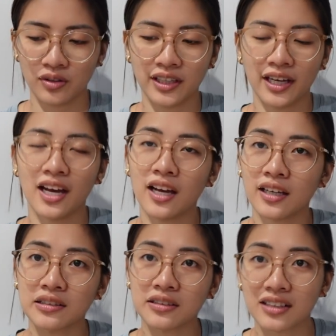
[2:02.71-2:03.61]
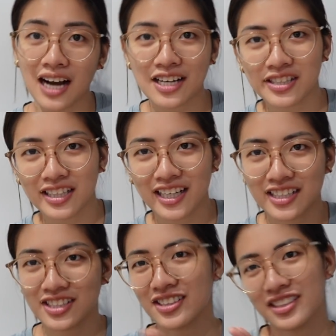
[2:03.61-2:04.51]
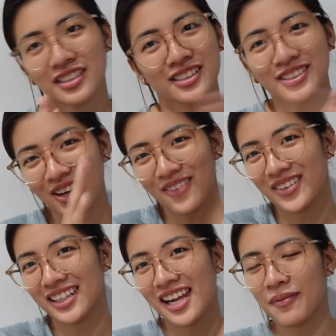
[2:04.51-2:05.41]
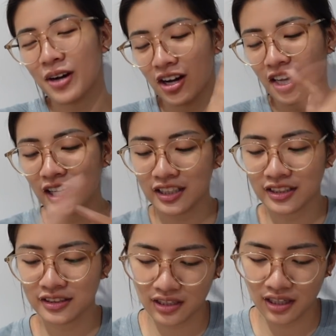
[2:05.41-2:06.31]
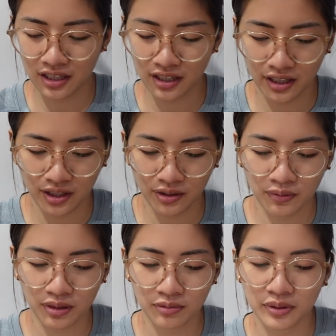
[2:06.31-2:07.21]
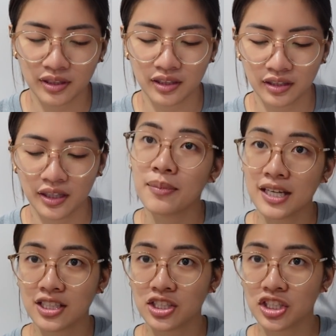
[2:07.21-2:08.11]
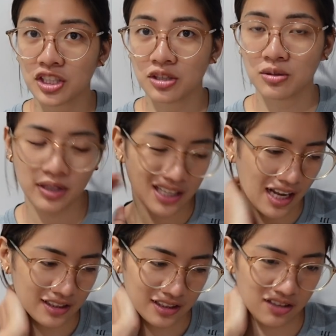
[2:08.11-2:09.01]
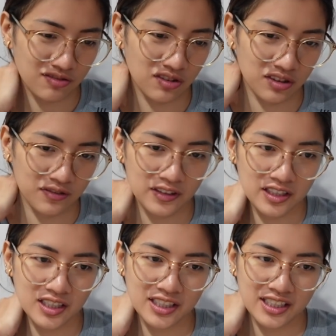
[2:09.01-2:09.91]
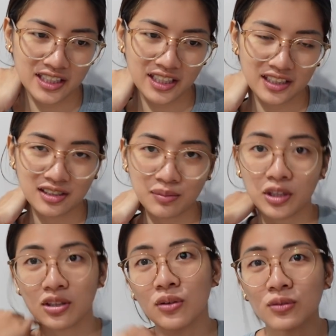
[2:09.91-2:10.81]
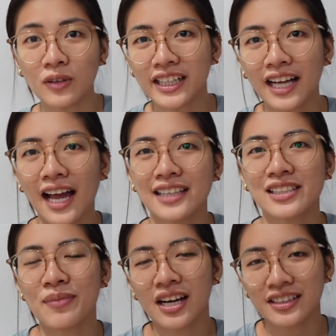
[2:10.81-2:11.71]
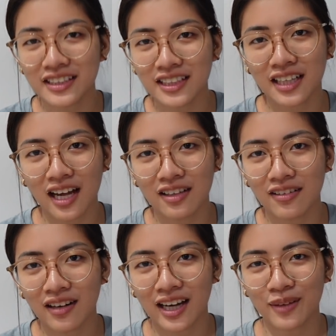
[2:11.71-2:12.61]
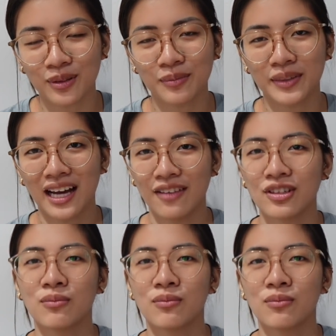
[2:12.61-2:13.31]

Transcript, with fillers: yeah, congratulations, Cucumber Melon! I will be messaging you and asking for further details. But don't worry guys, sa mga di nanalo, I will be having